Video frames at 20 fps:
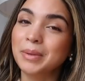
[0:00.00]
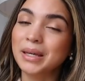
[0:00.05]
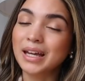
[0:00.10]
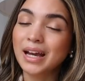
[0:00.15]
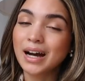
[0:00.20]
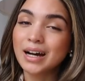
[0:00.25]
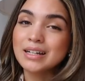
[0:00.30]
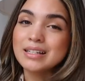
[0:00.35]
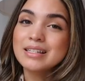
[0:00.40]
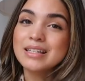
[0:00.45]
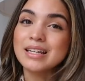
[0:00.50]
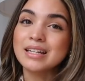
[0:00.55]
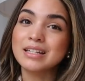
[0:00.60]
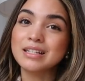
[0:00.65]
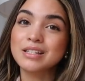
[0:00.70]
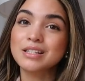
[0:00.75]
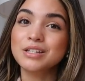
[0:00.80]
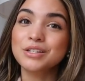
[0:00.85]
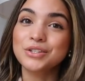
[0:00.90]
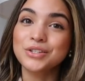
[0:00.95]
because it
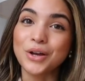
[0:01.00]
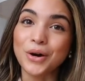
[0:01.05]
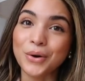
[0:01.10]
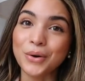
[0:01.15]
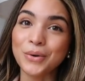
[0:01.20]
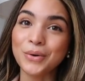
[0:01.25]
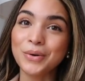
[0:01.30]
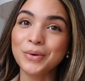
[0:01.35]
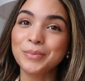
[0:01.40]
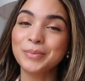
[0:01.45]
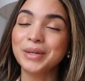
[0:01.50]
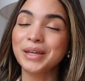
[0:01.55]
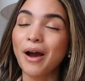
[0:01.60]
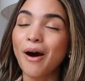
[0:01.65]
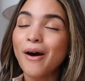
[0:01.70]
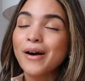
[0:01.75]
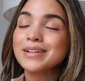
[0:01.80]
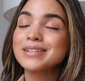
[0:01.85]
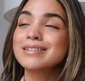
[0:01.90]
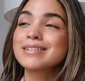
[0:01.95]
is so
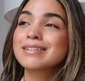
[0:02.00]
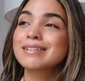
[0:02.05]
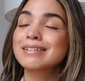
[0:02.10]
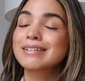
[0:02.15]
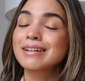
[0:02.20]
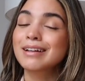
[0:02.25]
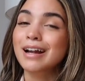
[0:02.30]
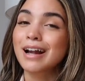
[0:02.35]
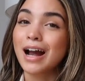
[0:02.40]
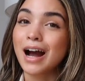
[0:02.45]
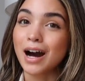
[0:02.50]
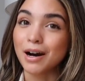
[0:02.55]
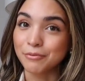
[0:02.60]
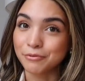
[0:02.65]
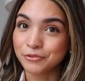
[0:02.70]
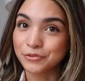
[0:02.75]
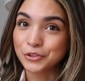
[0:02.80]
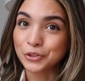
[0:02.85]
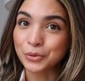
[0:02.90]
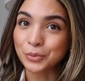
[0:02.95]
beyond
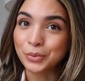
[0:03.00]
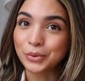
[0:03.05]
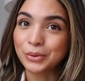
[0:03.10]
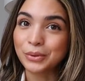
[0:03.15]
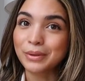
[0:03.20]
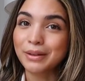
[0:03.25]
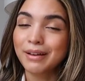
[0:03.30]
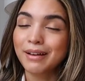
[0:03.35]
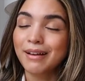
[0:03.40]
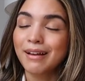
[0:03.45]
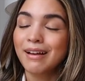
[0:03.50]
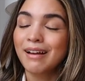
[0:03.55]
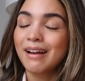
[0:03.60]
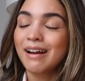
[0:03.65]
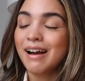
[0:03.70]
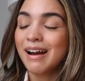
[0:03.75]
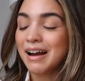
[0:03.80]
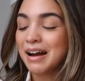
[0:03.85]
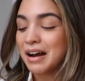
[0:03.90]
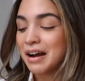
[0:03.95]
comfortable.
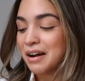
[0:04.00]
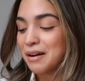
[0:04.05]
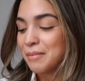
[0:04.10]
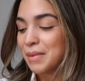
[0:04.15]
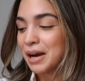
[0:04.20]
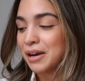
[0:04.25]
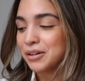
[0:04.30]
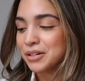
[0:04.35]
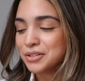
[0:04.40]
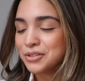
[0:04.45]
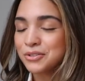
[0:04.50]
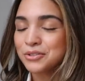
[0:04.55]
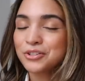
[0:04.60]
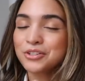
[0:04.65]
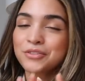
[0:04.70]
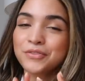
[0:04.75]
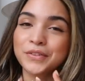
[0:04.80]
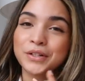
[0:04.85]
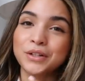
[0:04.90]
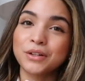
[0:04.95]
I also
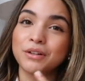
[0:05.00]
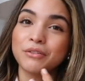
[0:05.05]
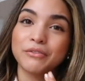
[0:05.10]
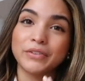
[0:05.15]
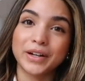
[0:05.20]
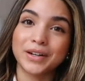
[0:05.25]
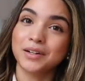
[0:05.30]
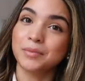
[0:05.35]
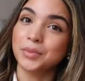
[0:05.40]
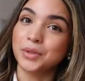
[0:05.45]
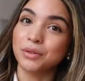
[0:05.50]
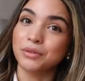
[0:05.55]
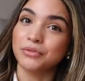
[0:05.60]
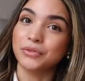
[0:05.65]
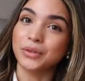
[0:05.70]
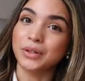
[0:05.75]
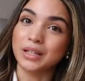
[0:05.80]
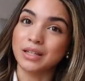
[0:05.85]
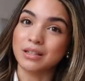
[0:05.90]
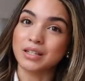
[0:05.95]
just feel very
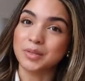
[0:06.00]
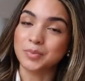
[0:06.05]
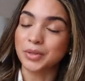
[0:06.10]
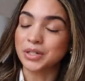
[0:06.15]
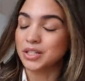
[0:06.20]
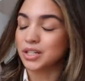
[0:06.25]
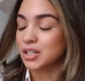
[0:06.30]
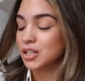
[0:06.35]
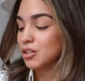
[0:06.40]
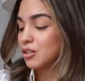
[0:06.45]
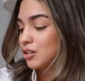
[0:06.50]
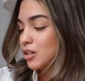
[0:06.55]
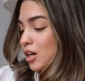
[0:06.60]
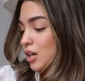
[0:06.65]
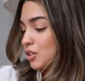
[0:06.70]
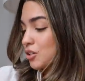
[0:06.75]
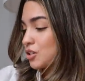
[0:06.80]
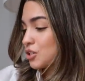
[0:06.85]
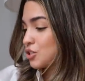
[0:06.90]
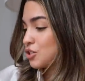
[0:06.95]
beautiful in this particular
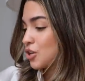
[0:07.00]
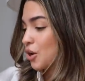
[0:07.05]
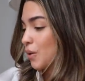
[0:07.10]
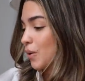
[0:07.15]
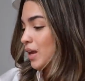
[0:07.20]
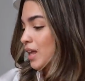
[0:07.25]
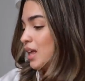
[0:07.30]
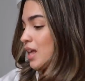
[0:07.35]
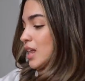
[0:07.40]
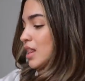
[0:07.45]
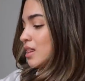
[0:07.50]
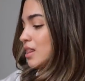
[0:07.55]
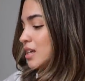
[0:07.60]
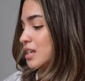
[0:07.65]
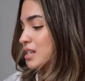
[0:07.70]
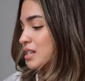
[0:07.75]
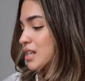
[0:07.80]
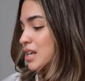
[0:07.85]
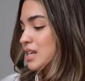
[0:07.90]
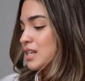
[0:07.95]
color. So
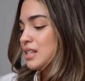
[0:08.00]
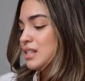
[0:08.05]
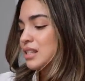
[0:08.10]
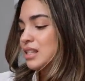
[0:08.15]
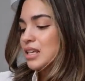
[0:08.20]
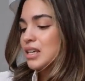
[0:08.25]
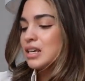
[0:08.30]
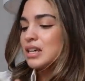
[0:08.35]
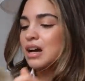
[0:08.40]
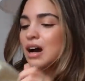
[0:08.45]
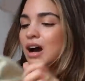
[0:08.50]
this is the